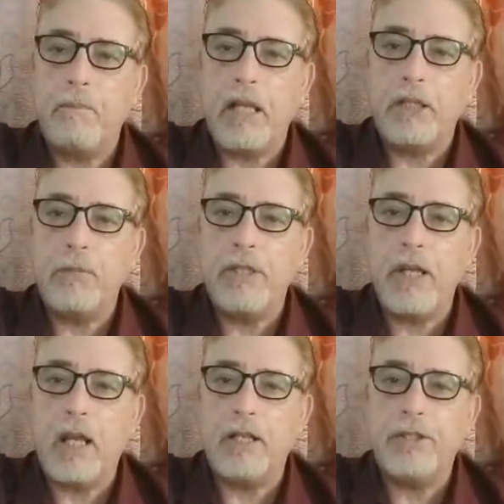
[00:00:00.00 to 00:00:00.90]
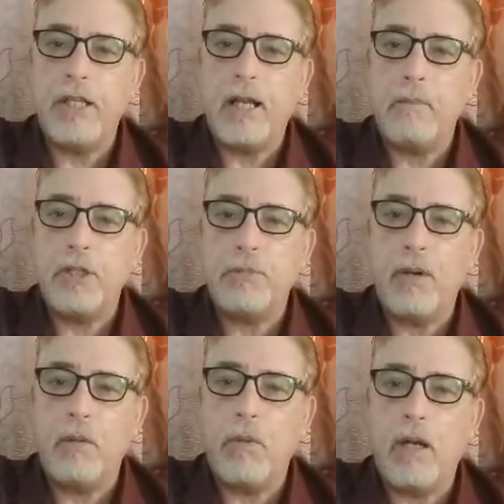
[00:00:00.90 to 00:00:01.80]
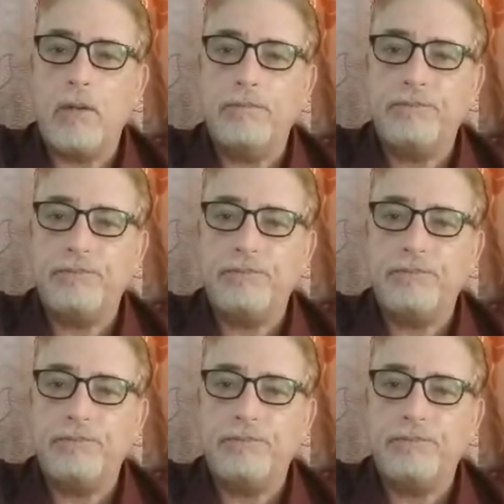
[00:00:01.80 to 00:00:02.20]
Makes me jealous. Yeah, Mitch Brumwell.